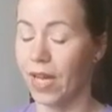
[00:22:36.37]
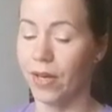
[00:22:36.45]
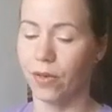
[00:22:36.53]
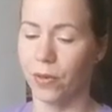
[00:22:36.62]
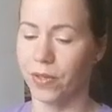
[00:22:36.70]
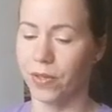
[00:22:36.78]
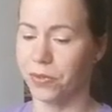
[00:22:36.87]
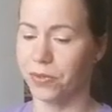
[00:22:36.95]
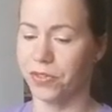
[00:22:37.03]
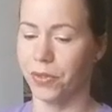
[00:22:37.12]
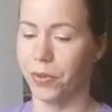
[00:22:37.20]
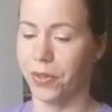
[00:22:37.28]
don't know what she
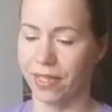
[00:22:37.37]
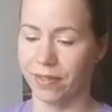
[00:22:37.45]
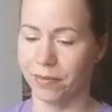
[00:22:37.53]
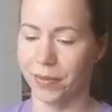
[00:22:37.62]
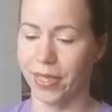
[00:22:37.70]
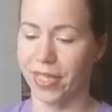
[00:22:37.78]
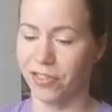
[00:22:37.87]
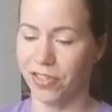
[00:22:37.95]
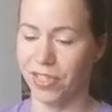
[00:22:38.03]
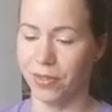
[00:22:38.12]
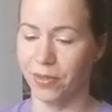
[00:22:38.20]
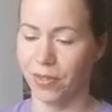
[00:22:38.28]
was doing, but
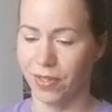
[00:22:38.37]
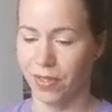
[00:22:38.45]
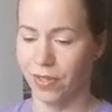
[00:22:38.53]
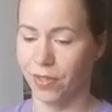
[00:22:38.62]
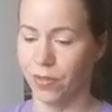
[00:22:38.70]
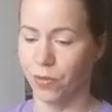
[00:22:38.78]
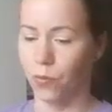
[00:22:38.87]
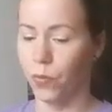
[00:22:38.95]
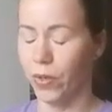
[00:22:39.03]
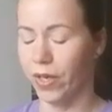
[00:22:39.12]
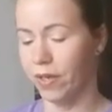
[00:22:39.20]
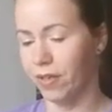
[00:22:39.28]
she
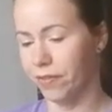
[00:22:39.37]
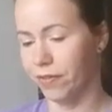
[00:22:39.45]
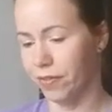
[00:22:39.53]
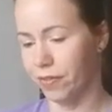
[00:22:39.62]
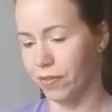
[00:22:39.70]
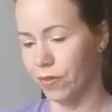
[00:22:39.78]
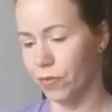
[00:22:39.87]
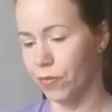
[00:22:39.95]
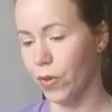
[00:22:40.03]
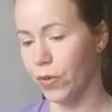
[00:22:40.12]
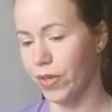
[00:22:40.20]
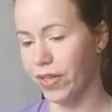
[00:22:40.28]
went off the
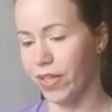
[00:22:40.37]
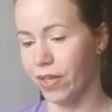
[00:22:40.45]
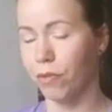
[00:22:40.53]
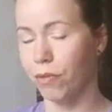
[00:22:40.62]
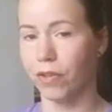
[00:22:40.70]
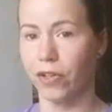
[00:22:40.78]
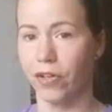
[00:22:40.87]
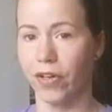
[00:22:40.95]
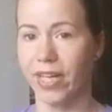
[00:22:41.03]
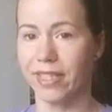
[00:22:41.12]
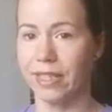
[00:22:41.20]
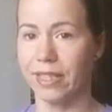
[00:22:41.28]
road and then
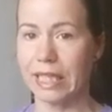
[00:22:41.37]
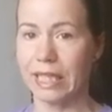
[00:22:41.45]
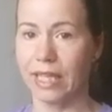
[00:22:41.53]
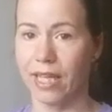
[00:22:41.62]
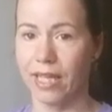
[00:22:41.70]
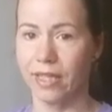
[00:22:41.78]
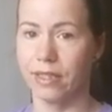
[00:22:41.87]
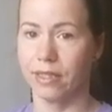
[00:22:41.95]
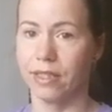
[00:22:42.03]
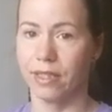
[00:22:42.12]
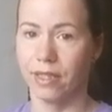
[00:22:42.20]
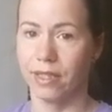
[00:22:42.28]
overcorrected and head
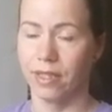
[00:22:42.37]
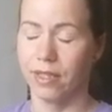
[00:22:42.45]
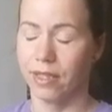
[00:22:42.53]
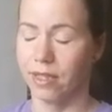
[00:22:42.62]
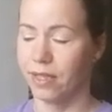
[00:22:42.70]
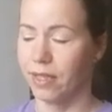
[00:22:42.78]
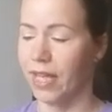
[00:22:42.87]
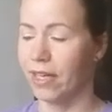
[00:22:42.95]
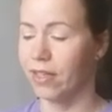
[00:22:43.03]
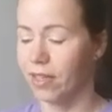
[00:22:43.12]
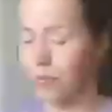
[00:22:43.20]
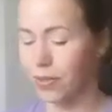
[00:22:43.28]

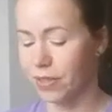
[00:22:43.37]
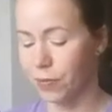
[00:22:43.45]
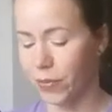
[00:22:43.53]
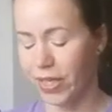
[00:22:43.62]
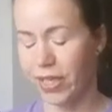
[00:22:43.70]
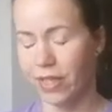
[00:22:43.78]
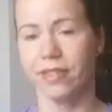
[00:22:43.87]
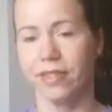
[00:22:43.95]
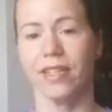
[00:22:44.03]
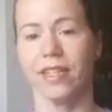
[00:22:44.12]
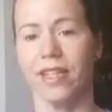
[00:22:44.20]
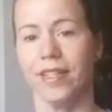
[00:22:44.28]
on with someone
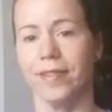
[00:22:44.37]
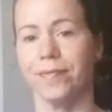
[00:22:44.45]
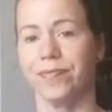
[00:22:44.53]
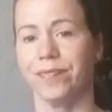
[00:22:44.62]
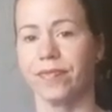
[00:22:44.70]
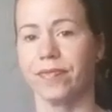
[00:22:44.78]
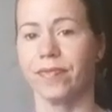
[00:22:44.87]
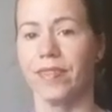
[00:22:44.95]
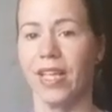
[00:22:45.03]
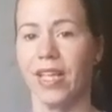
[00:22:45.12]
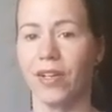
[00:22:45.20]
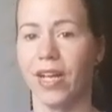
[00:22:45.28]
else.
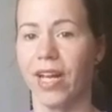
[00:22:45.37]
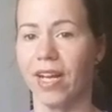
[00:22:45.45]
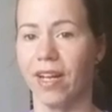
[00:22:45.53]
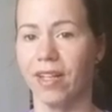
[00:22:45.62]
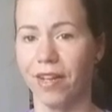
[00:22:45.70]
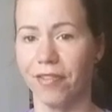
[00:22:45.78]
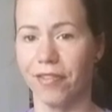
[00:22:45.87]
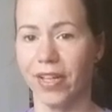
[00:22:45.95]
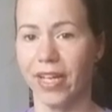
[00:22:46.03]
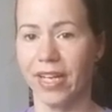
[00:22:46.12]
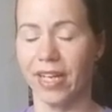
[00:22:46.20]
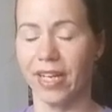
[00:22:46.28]
The other guy got life
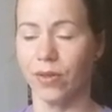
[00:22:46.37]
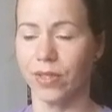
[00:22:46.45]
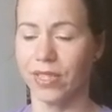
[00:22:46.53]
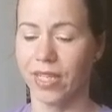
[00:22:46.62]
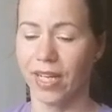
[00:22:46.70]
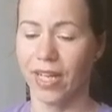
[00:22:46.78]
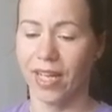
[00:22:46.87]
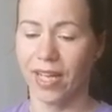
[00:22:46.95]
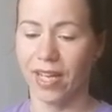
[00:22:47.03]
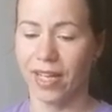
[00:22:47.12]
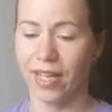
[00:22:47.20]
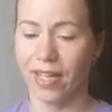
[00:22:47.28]
flighted out,
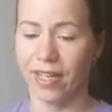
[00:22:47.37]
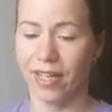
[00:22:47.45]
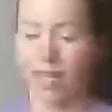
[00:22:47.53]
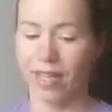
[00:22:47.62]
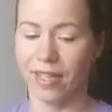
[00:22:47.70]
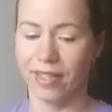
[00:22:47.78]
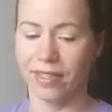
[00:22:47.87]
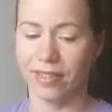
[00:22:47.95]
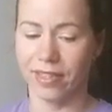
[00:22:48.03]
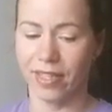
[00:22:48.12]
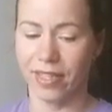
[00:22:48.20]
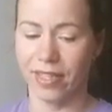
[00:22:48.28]

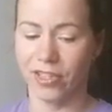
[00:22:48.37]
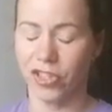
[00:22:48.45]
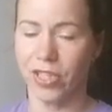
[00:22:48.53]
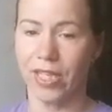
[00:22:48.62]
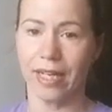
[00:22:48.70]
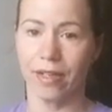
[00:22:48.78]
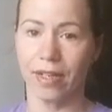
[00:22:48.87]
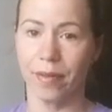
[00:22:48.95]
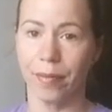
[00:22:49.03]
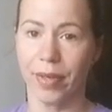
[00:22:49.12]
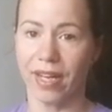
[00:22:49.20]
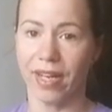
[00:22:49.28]
and she died on
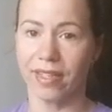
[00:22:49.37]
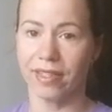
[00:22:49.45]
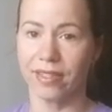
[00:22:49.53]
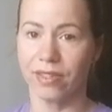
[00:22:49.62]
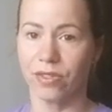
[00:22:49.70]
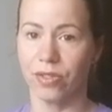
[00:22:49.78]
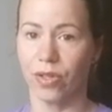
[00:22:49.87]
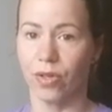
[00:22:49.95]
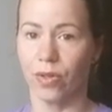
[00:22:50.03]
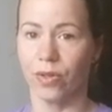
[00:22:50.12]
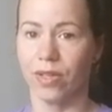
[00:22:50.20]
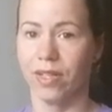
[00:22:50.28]
impact.
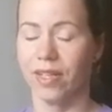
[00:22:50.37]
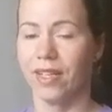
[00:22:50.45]
So